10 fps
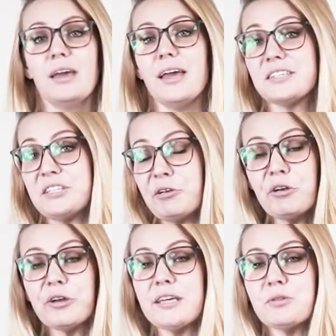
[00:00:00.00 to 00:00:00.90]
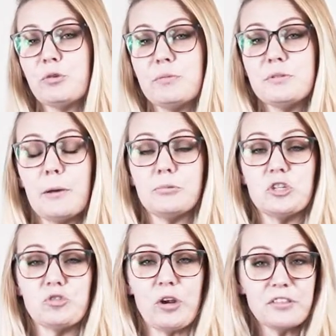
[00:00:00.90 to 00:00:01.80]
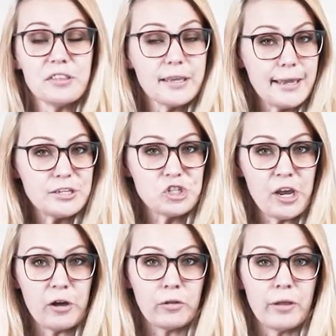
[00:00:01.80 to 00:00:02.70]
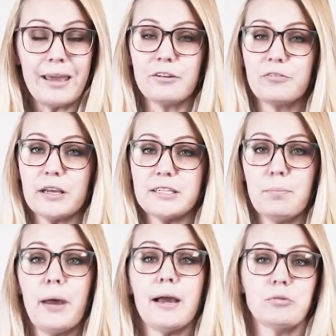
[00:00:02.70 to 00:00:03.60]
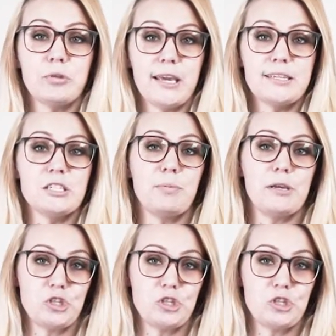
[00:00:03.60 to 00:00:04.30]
Exterior case ribs help to strengthen the case shell and deflect impact when the case is being